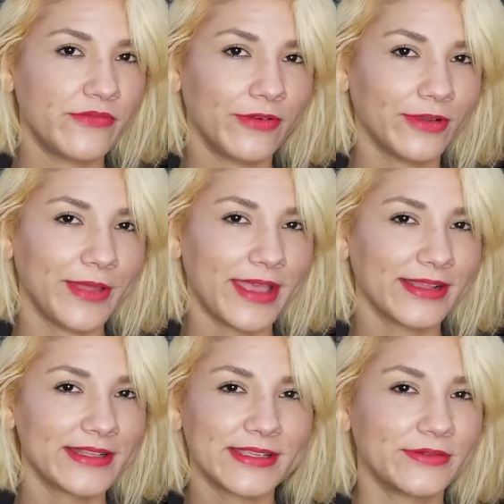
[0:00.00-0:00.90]
in foil
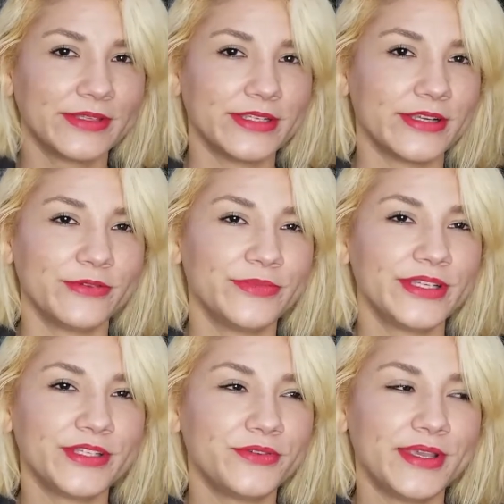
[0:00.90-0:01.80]
packets. I really don't,
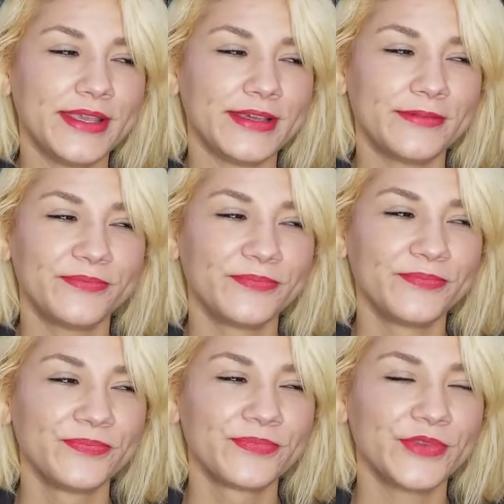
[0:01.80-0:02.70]
because you can't
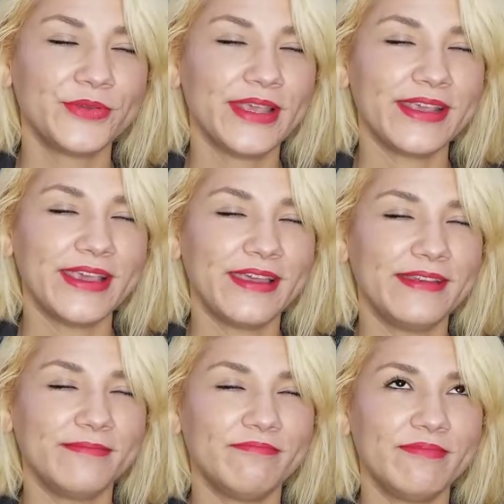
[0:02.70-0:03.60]
get
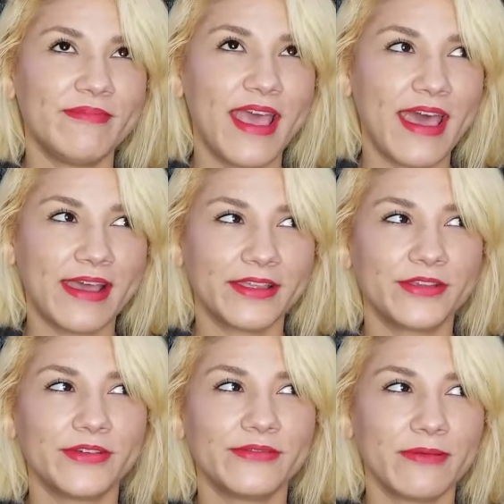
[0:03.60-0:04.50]
an
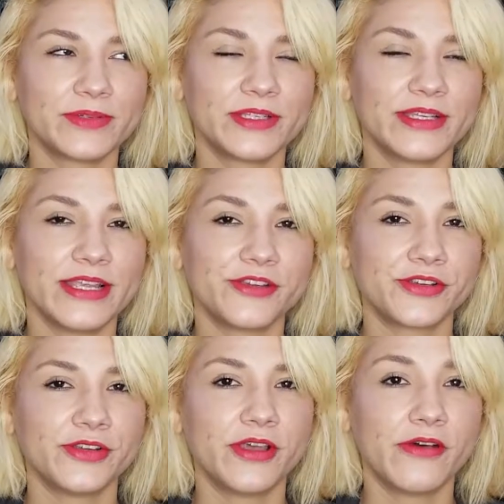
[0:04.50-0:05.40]
accurate
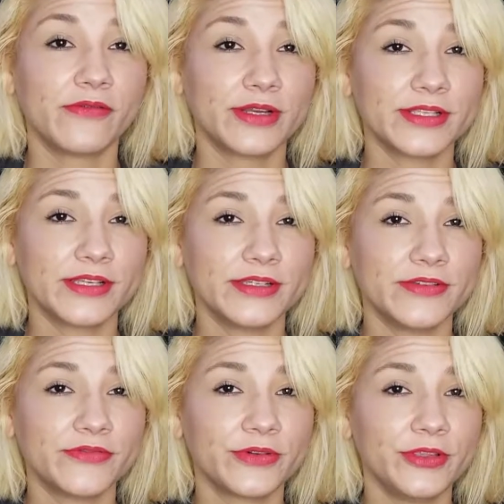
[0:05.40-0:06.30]
representation of what it's going to
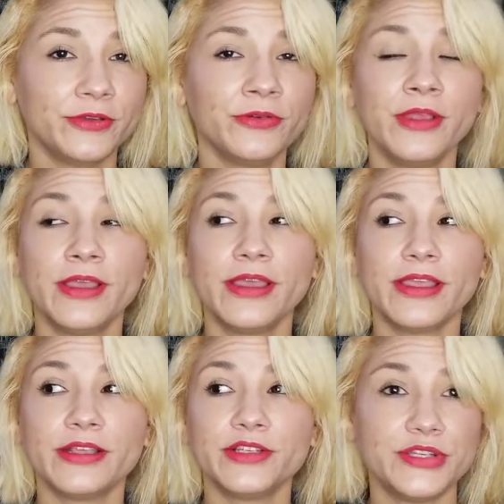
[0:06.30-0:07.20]
do for you
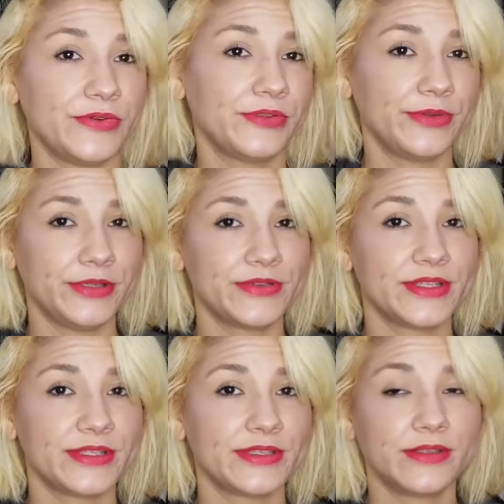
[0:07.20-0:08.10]
in 2 or 3
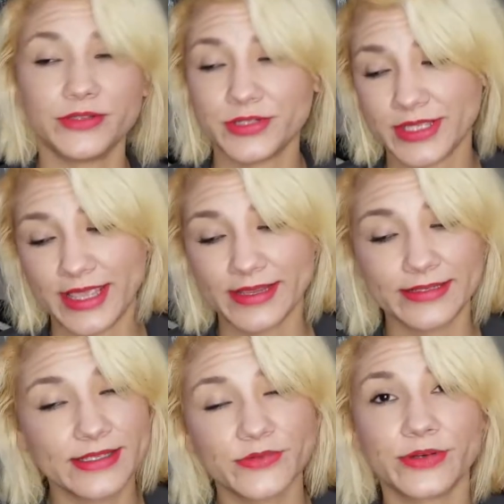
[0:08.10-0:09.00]
uses. You just can't.
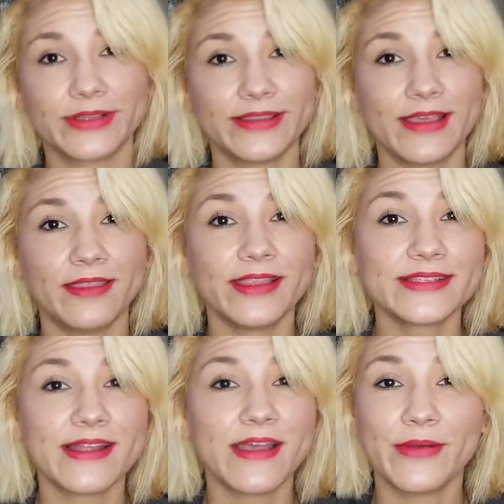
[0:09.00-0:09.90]
It doesn't work like that.
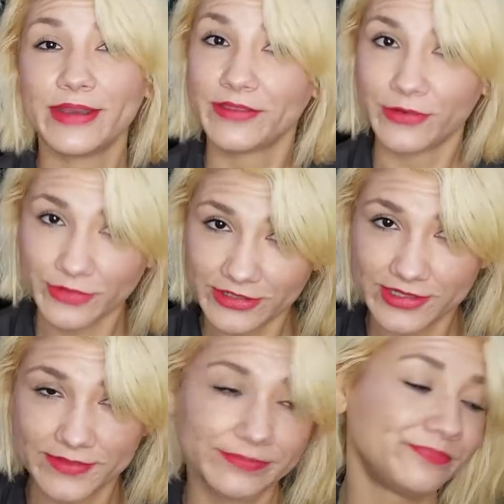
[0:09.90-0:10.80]
That's not how anything works.